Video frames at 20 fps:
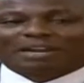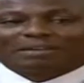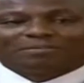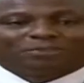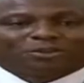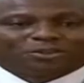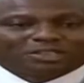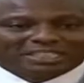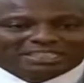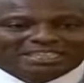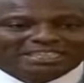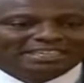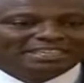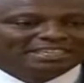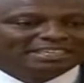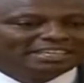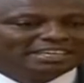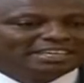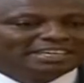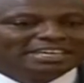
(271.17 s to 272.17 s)

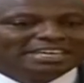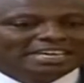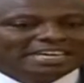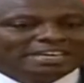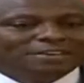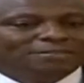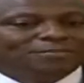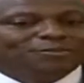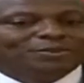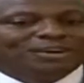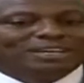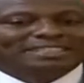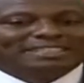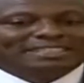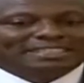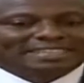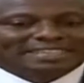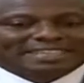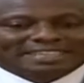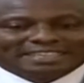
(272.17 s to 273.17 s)
114, if you are
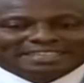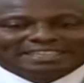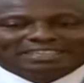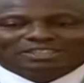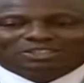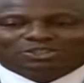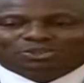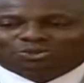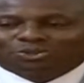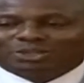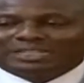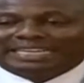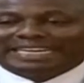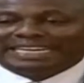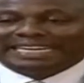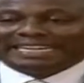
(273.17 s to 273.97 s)
seeking to